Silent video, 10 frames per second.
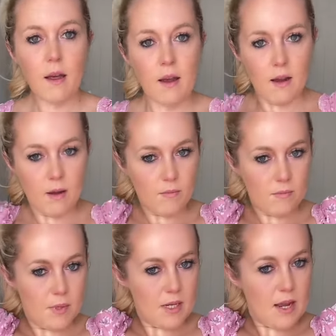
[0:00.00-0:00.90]

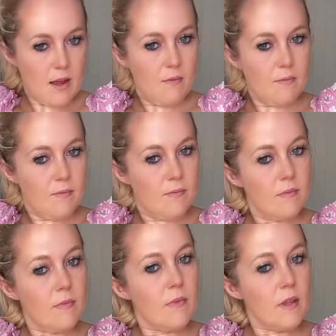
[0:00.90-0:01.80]
But yeah.
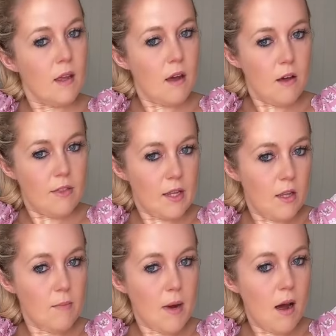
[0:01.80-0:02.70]
Oh,
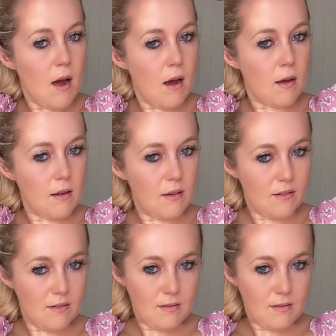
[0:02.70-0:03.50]
thank you, Mark.